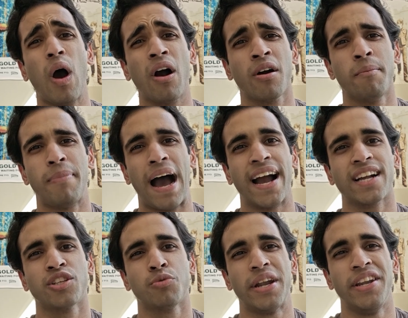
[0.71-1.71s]
Welcome
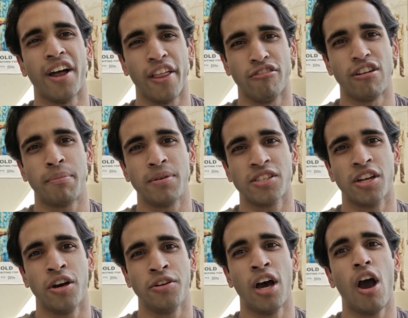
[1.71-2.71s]
back to another
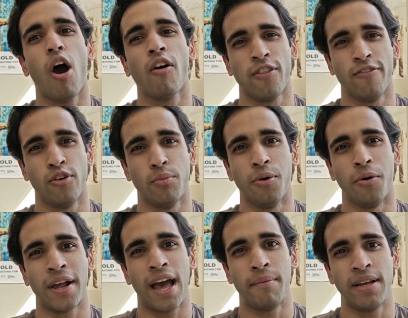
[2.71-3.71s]
episode of The Football
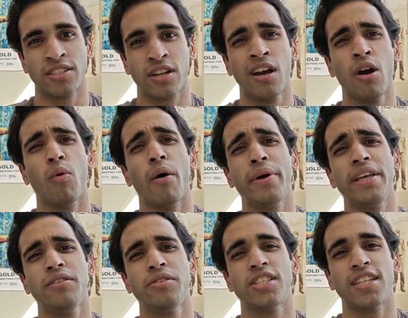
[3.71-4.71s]
Chemist, where we
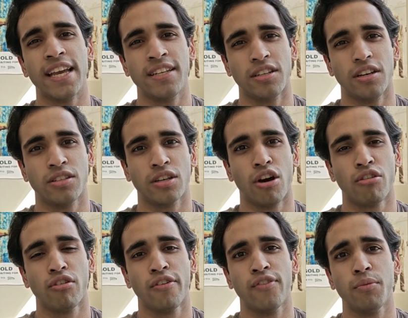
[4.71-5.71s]
use data to go
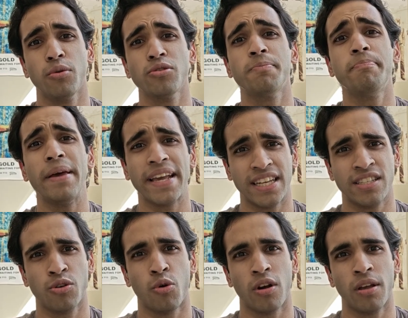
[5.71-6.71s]
through football's
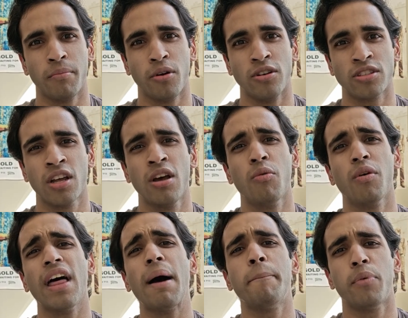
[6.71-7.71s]
biggest talking points
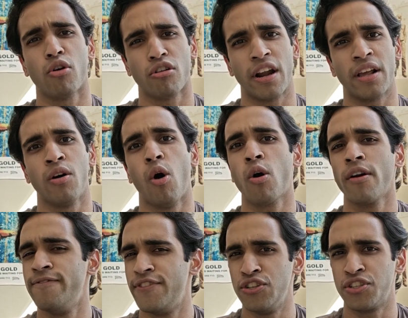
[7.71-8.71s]
without boring or
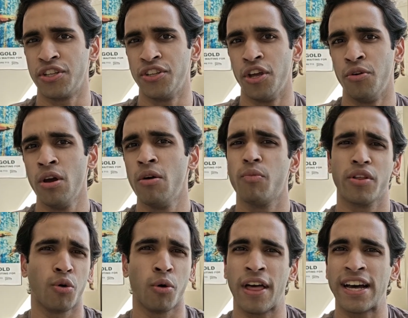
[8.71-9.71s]
confusing you
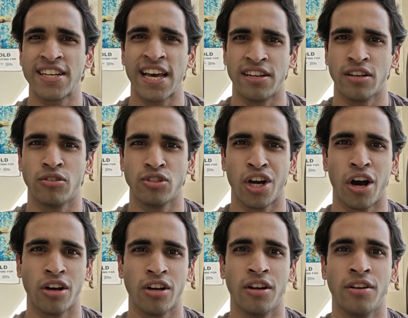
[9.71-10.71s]
with all that technical
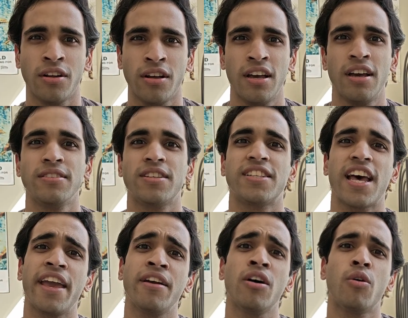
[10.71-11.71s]
jargon.
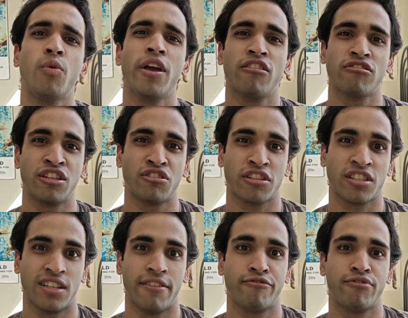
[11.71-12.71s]
Today, we are
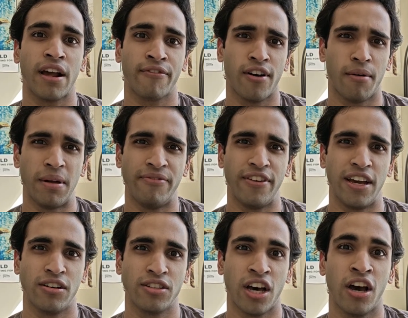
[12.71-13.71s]
interested in Frankfurt
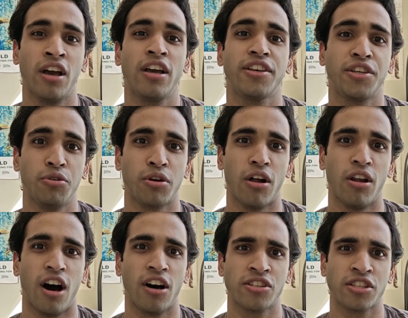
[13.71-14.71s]
midfielder Hugo
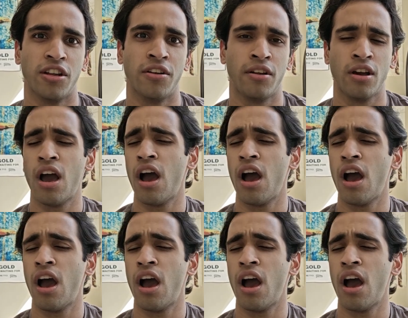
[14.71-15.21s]
Larsson.